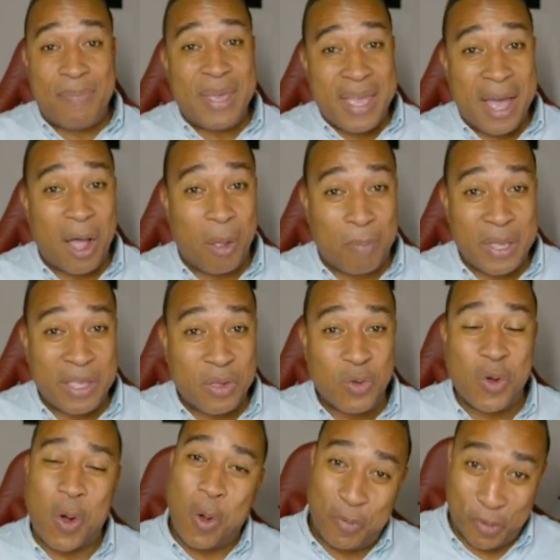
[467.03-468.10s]
be helping
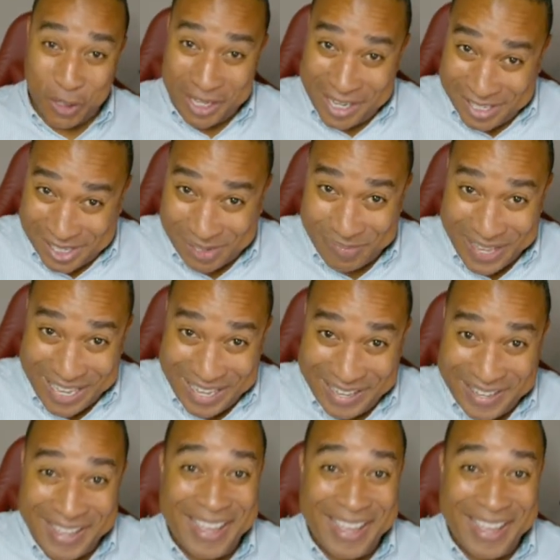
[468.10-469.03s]
you, hopefully it's me.